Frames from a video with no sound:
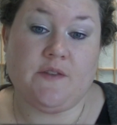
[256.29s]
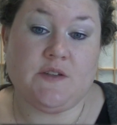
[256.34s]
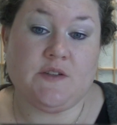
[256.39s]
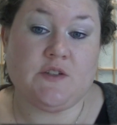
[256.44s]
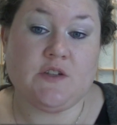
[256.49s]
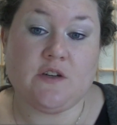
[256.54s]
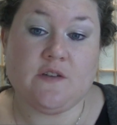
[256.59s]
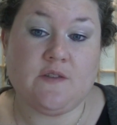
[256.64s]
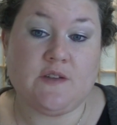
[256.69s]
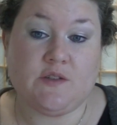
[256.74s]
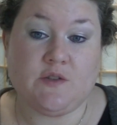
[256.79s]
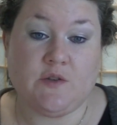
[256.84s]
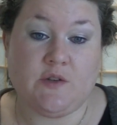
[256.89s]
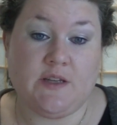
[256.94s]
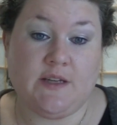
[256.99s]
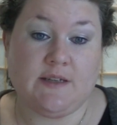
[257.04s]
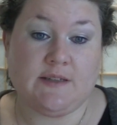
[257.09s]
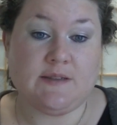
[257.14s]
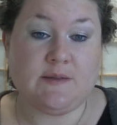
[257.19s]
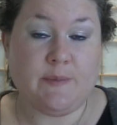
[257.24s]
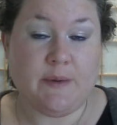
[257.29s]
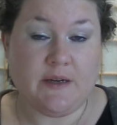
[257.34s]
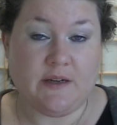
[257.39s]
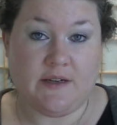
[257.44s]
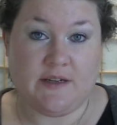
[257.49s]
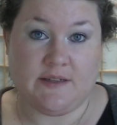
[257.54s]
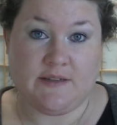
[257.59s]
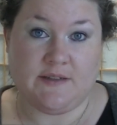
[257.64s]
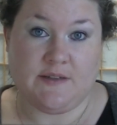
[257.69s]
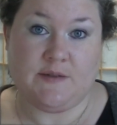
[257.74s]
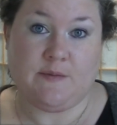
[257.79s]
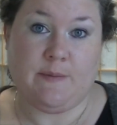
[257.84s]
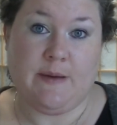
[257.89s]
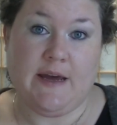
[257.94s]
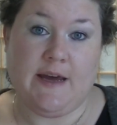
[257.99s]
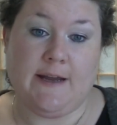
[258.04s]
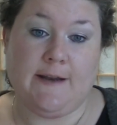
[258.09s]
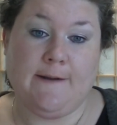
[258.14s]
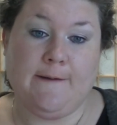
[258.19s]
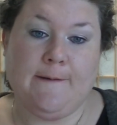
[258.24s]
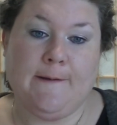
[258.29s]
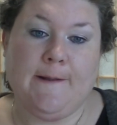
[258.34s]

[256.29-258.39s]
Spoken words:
service or the experience is bad.